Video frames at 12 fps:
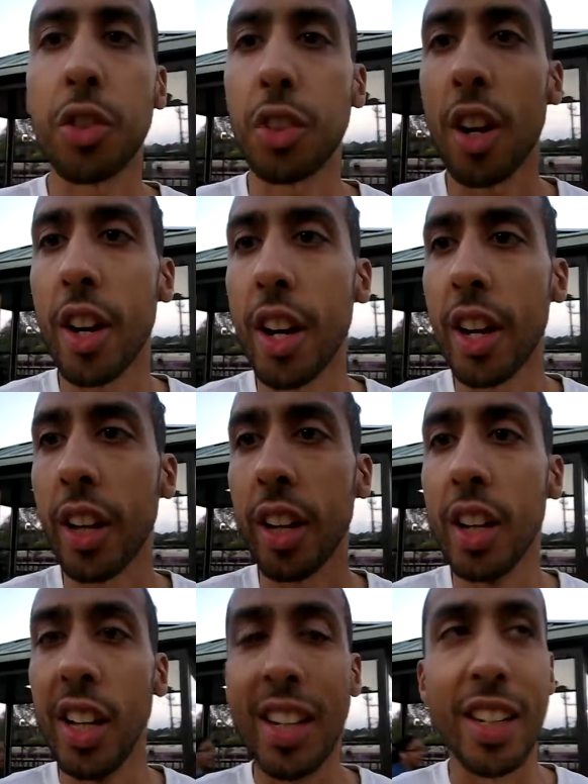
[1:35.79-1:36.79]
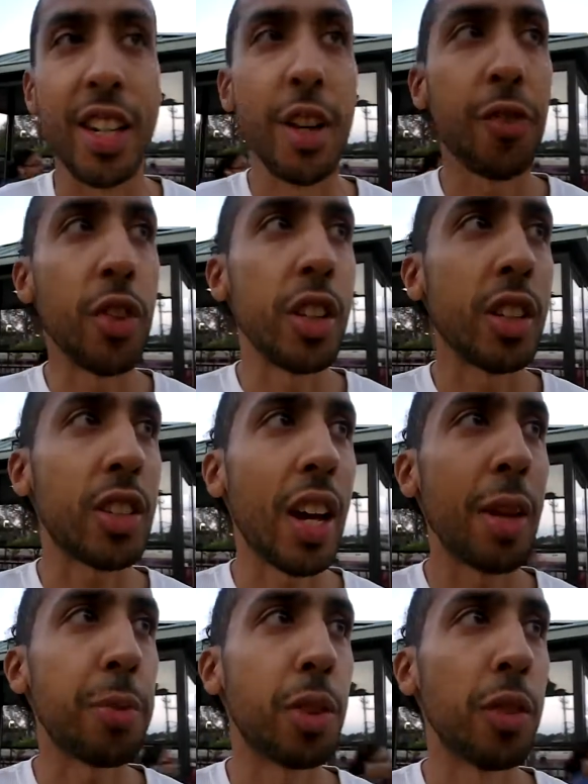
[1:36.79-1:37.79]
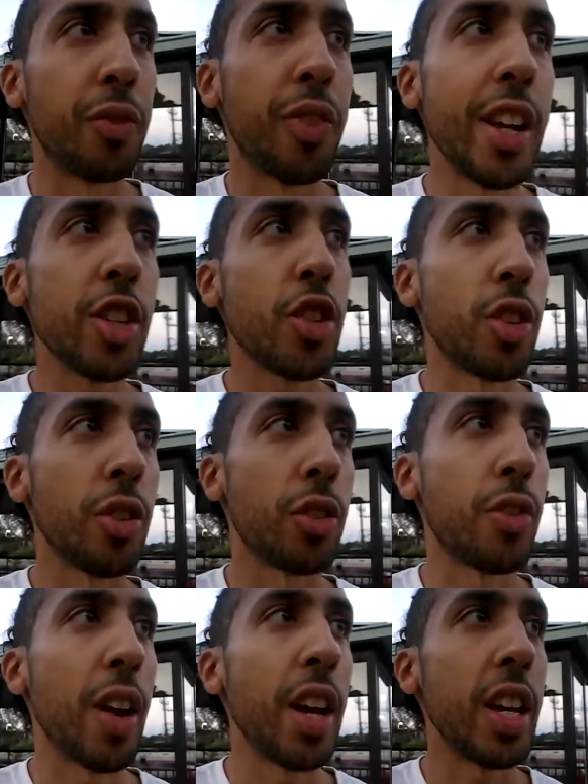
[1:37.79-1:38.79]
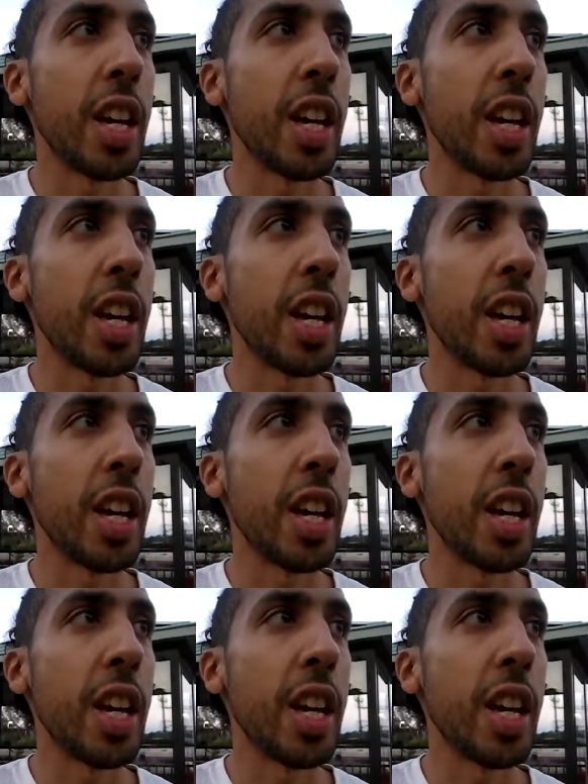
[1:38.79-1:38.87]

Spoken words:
starting different types of ventures, right?